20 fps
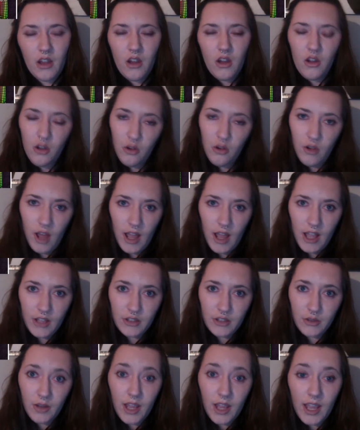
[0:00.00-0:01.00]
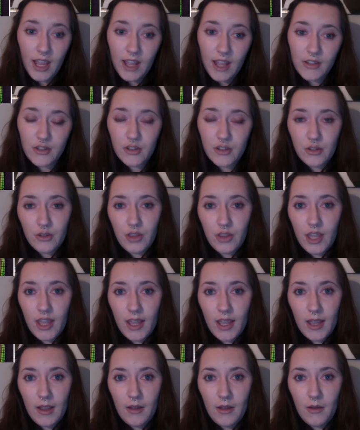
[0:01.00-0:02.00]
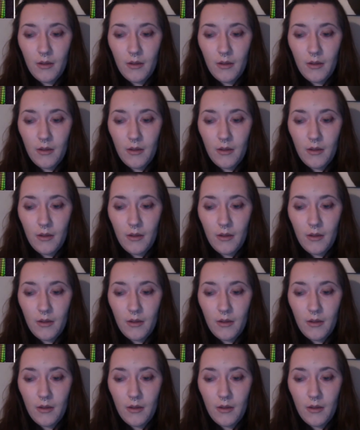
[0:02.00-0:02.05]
who got HOH, who they